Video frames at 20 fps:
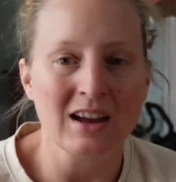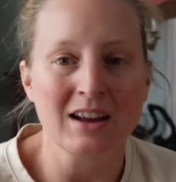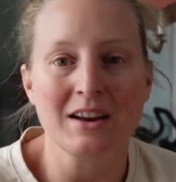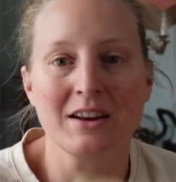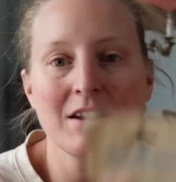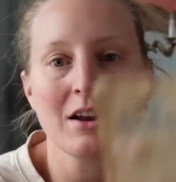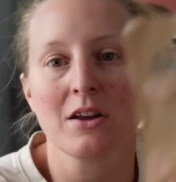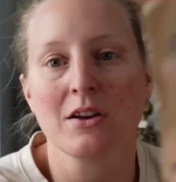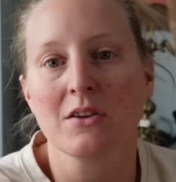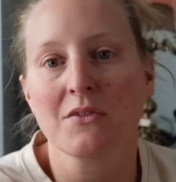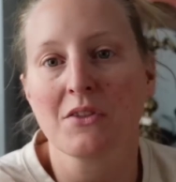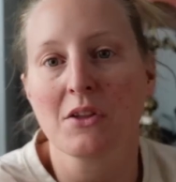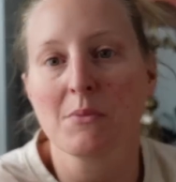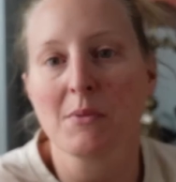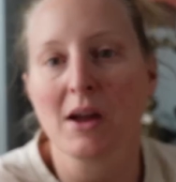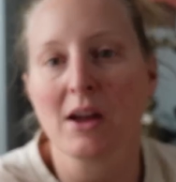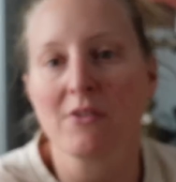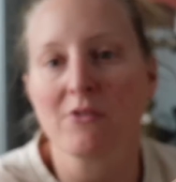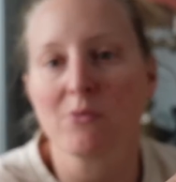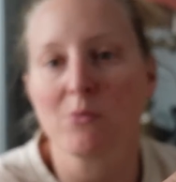None of them
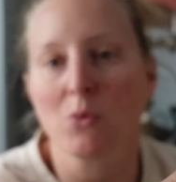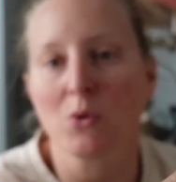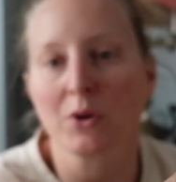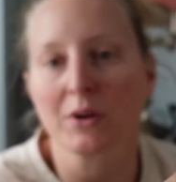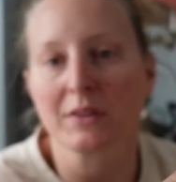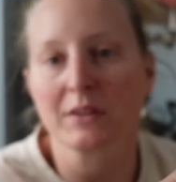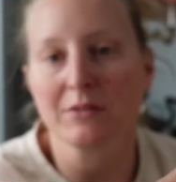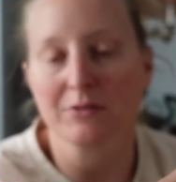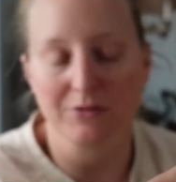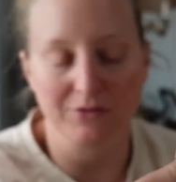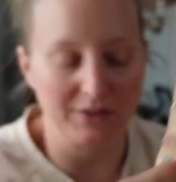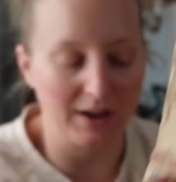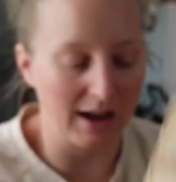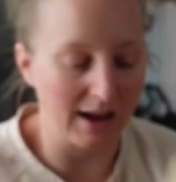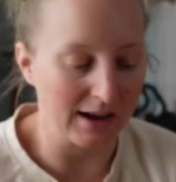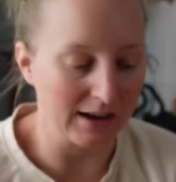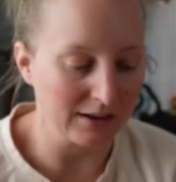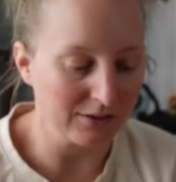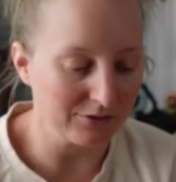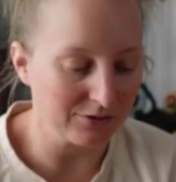have more than
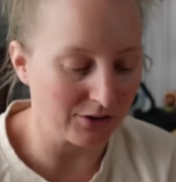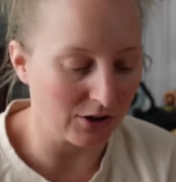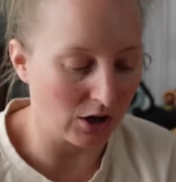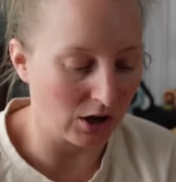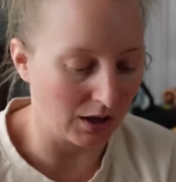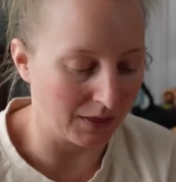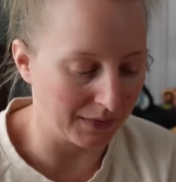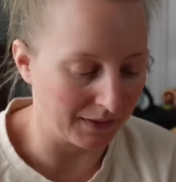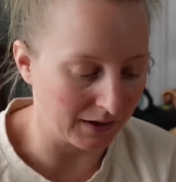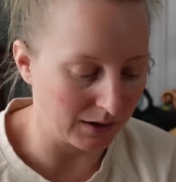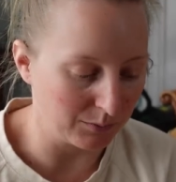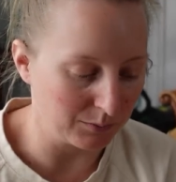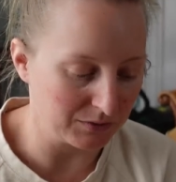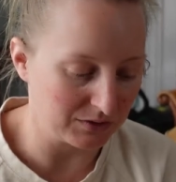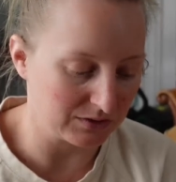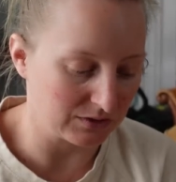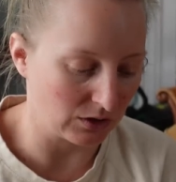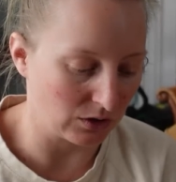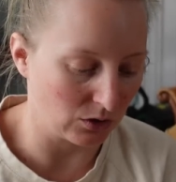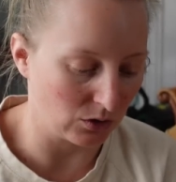5 on them,
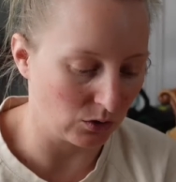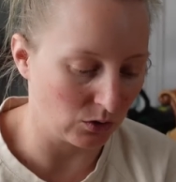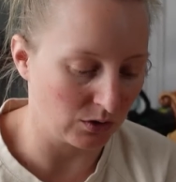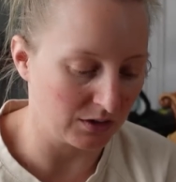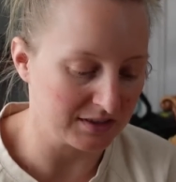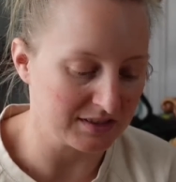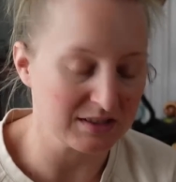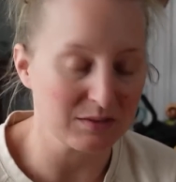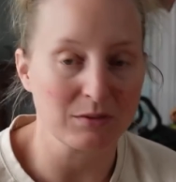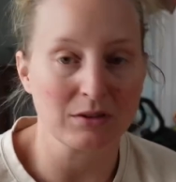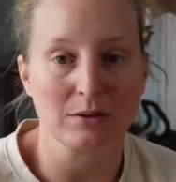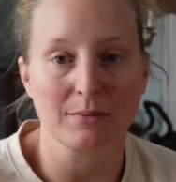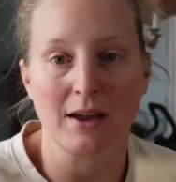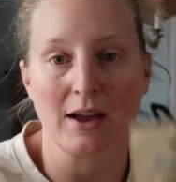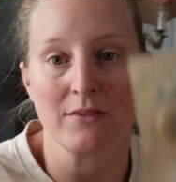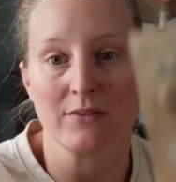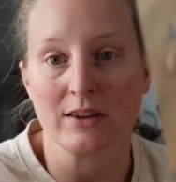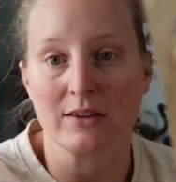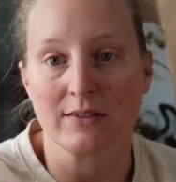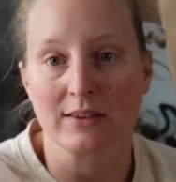so, and some of them
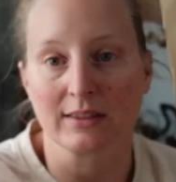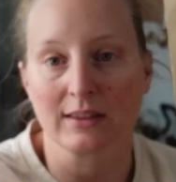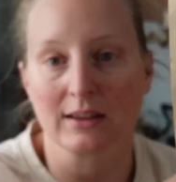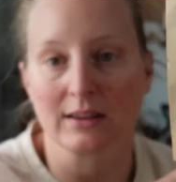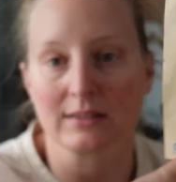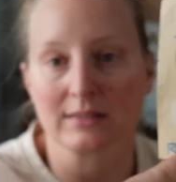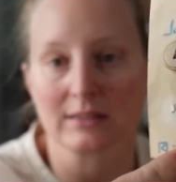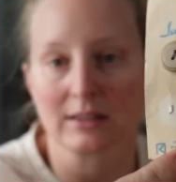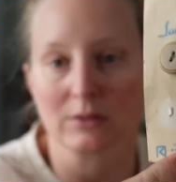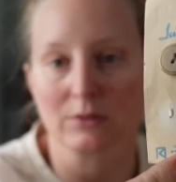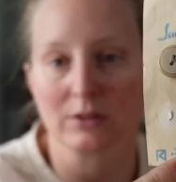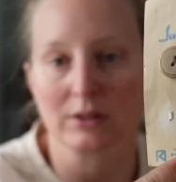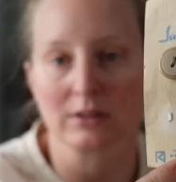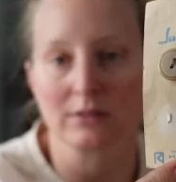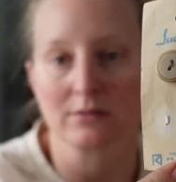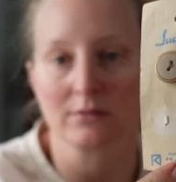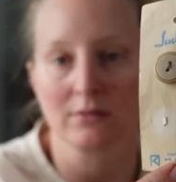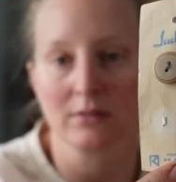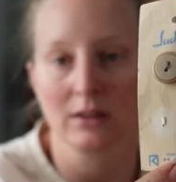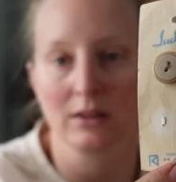have even less. That
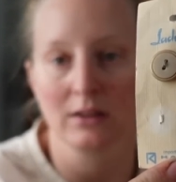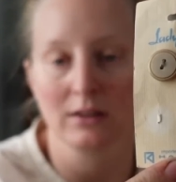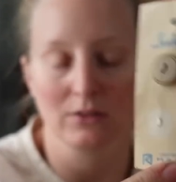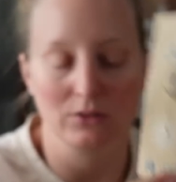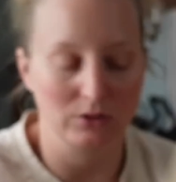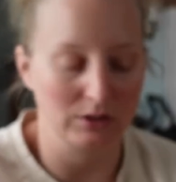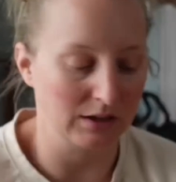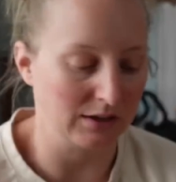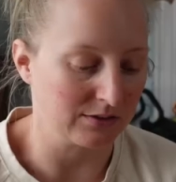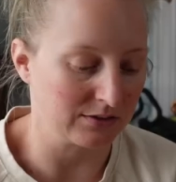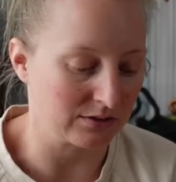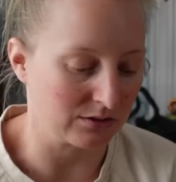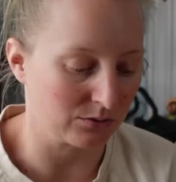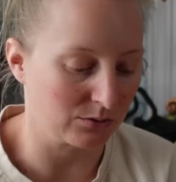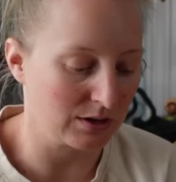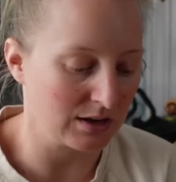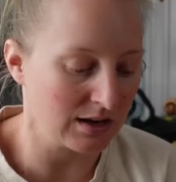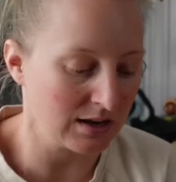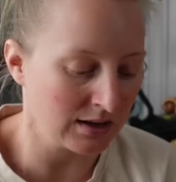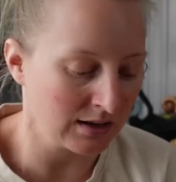one only has
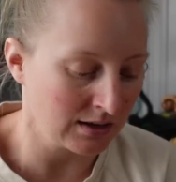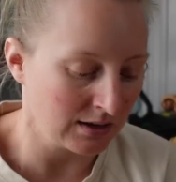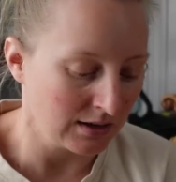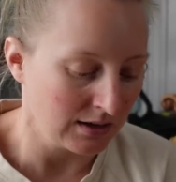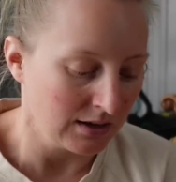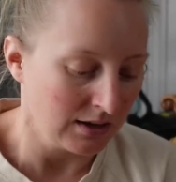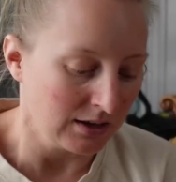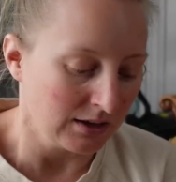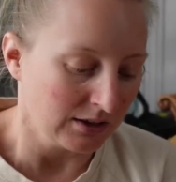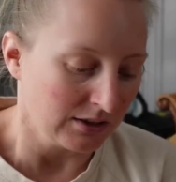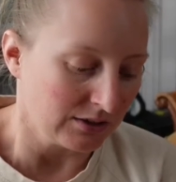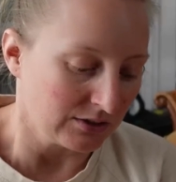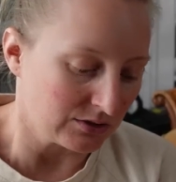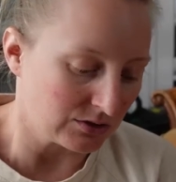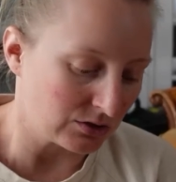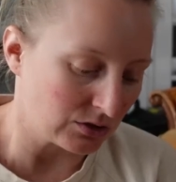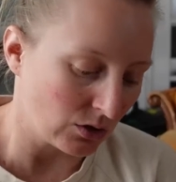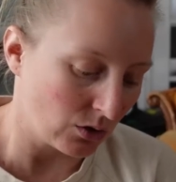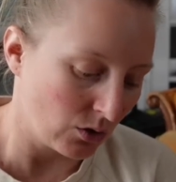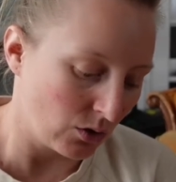3.
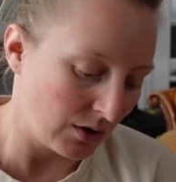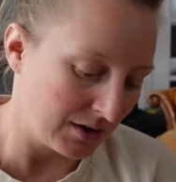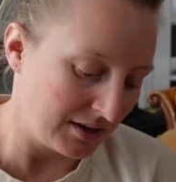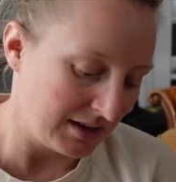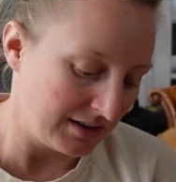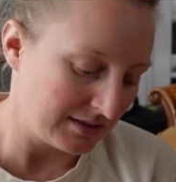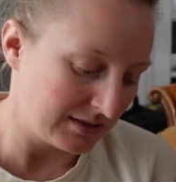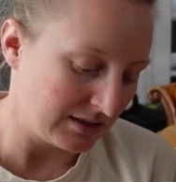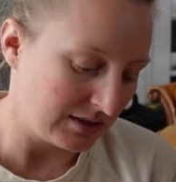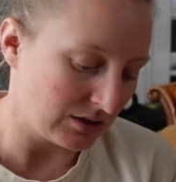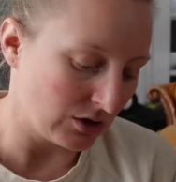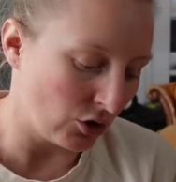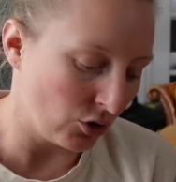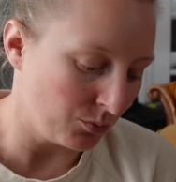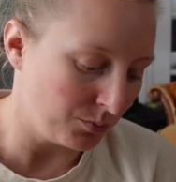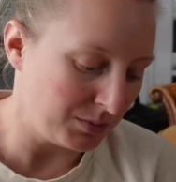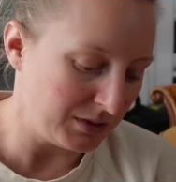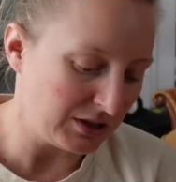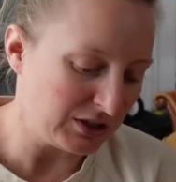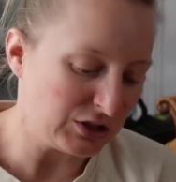So I need to, you know,
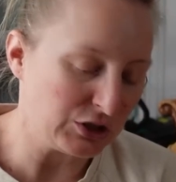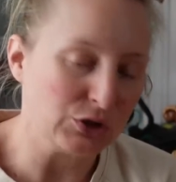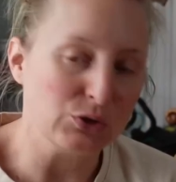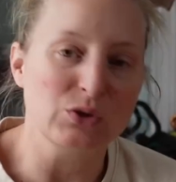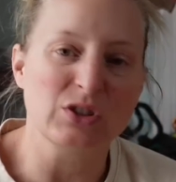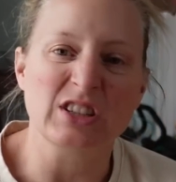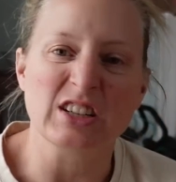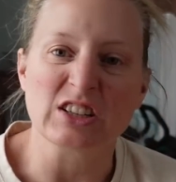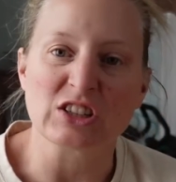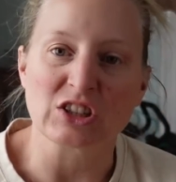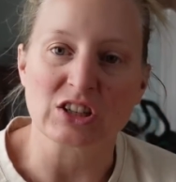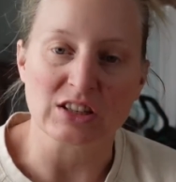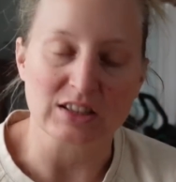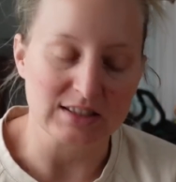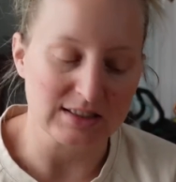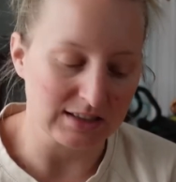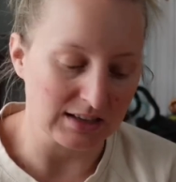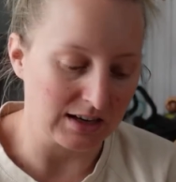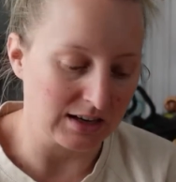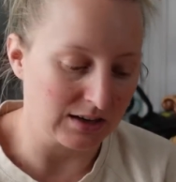be
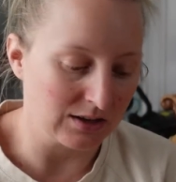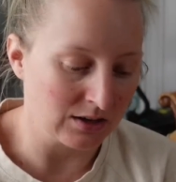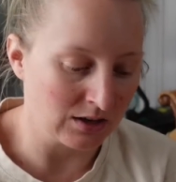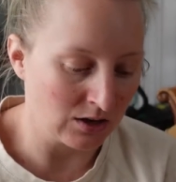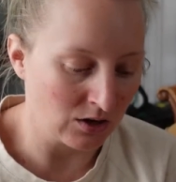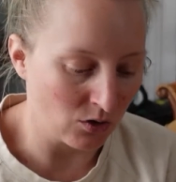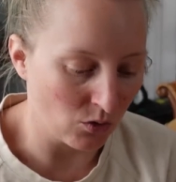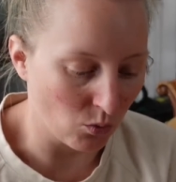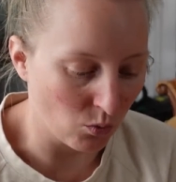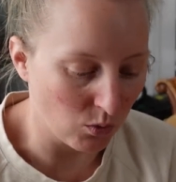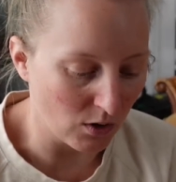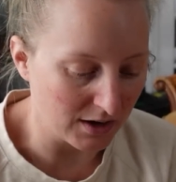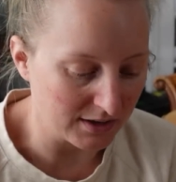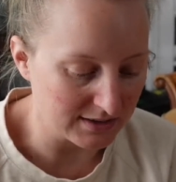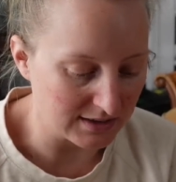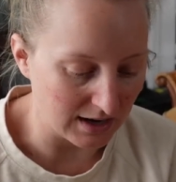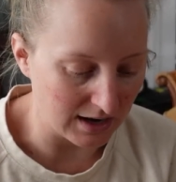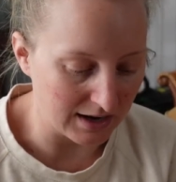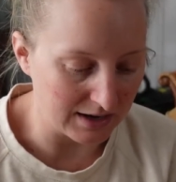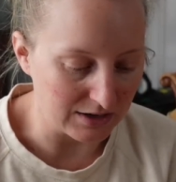judicious in
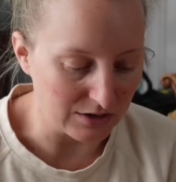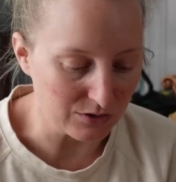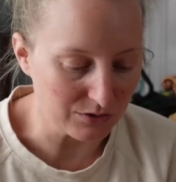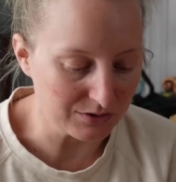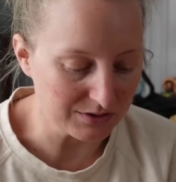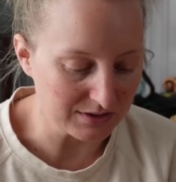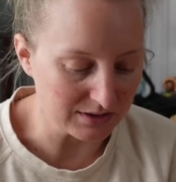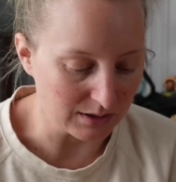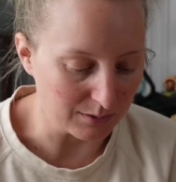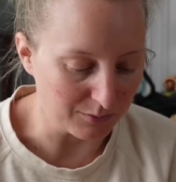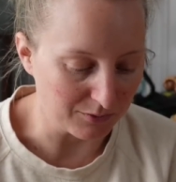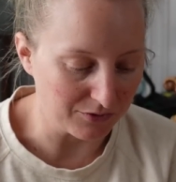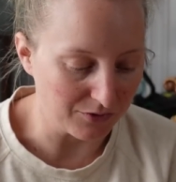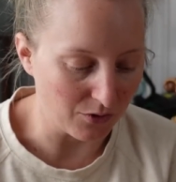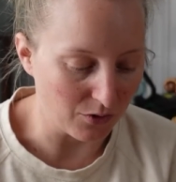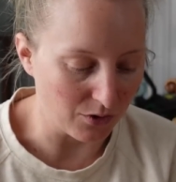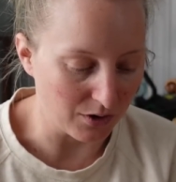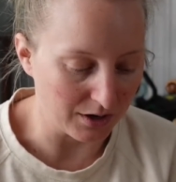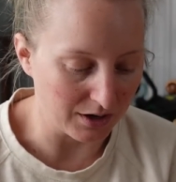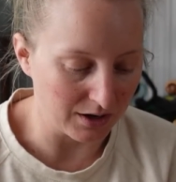what I use them
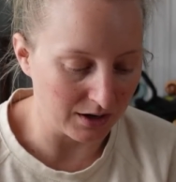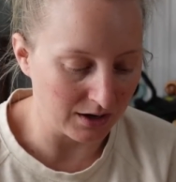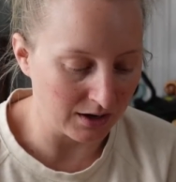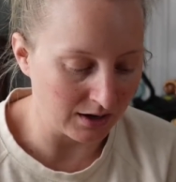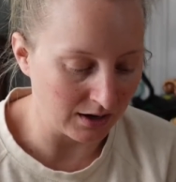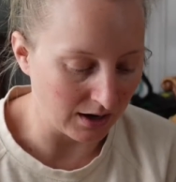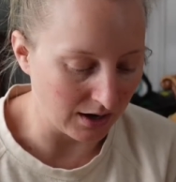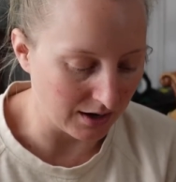for.